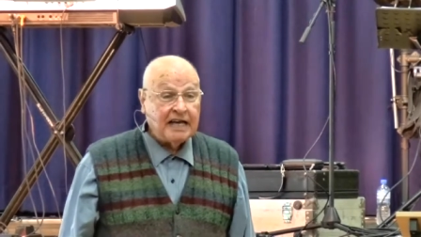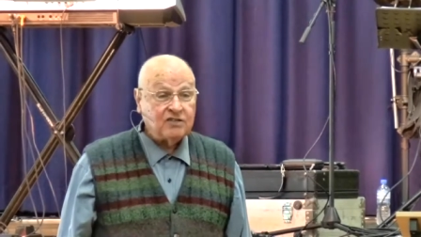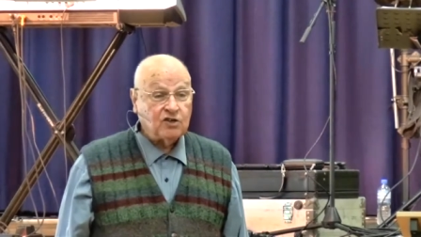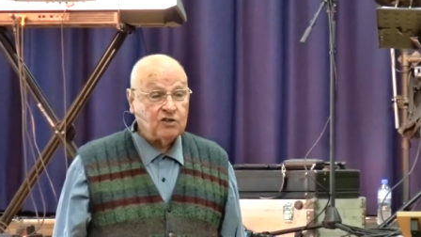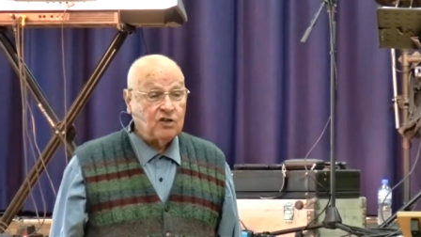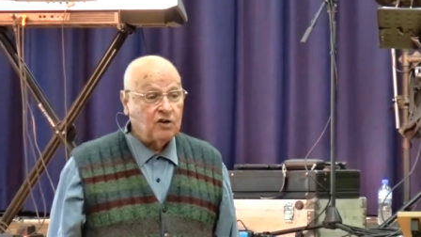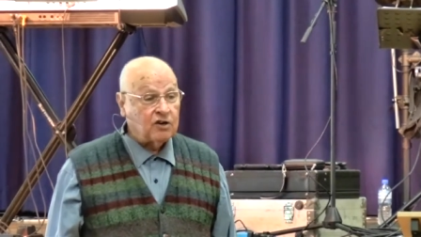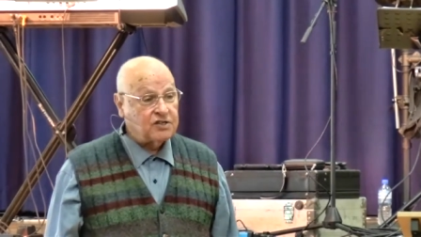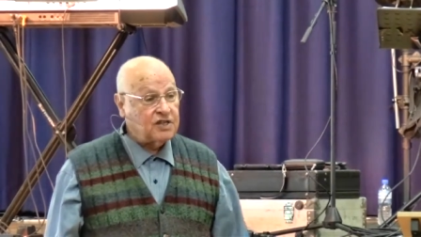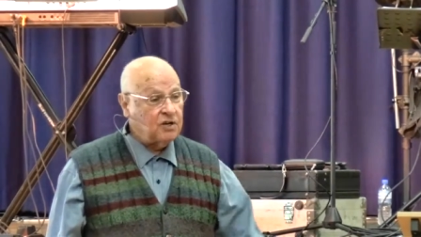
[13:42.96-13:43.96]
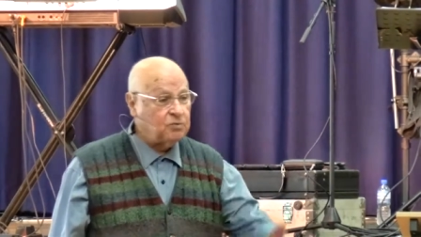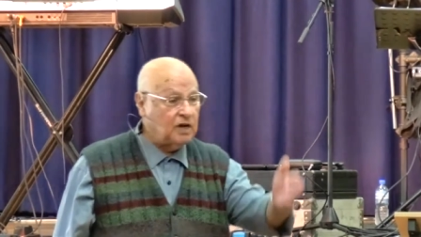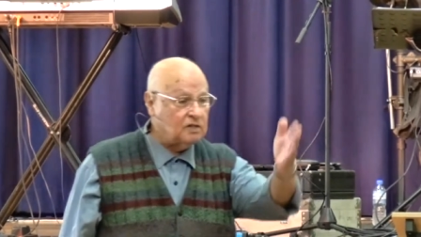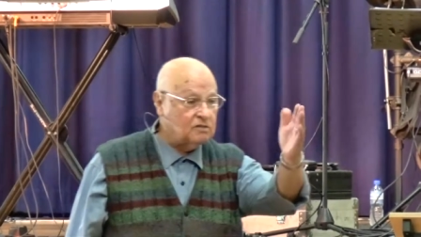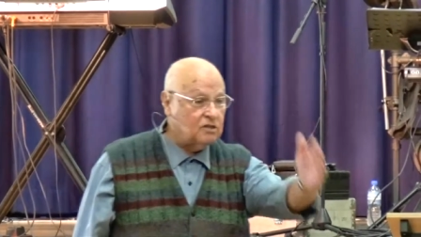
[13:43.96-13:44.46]
And so the Lord said,
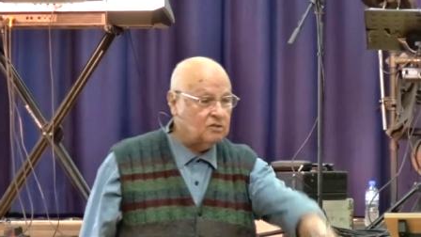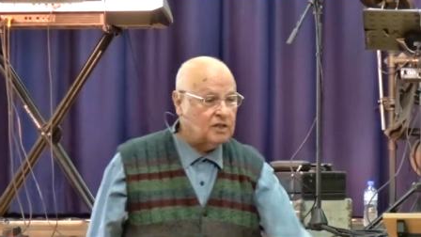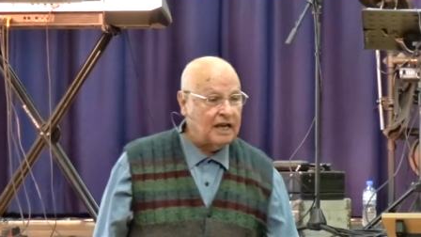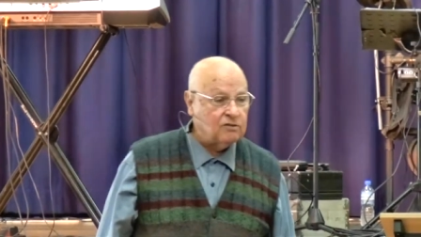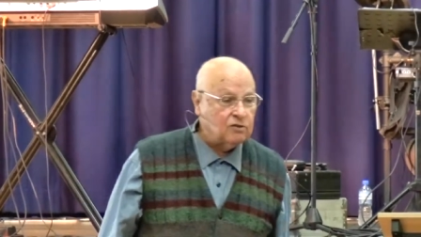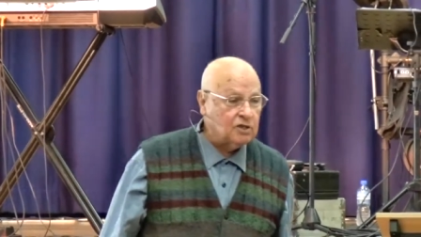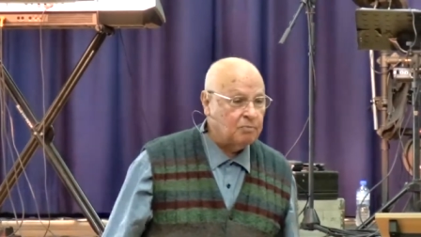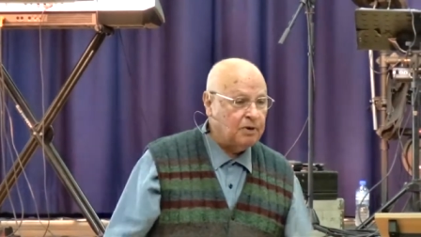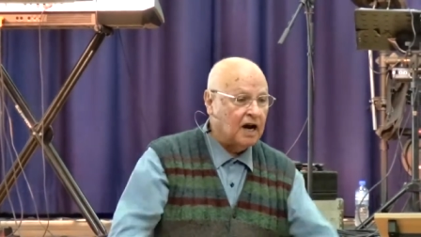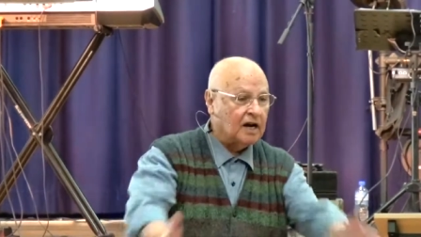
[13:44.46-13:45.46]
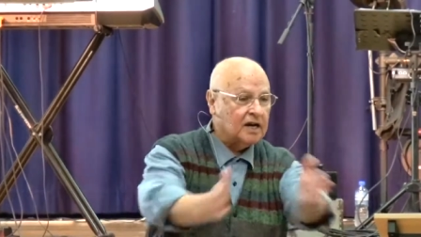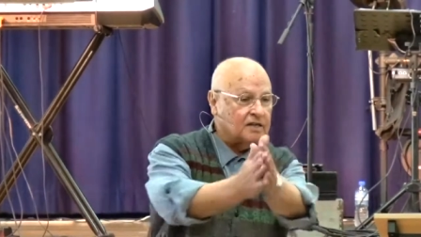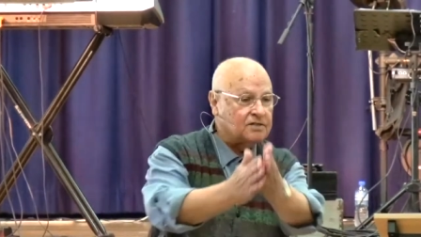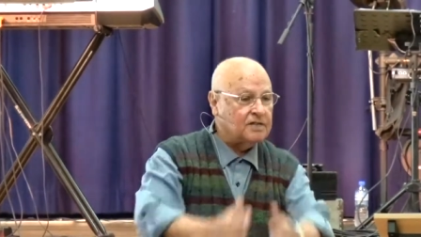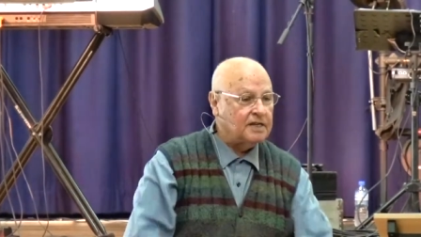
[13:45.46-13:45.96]
Well, go down to the park
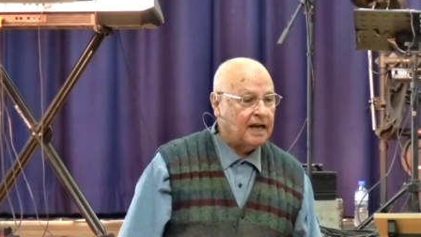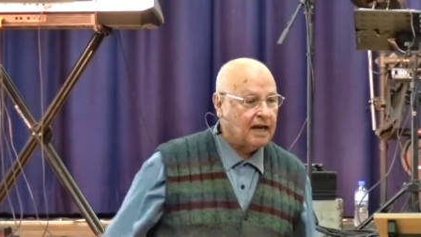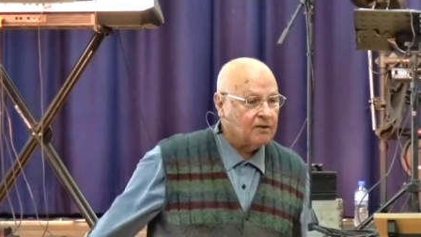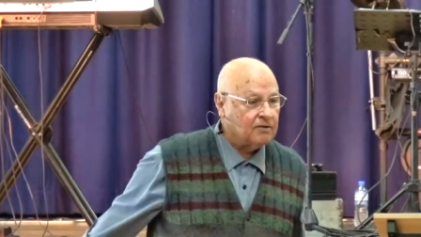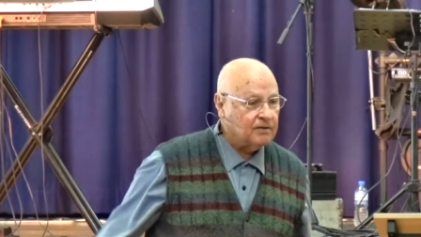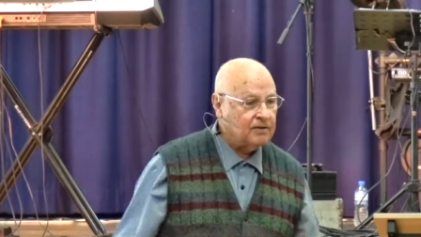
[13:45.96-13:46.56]
and sit down.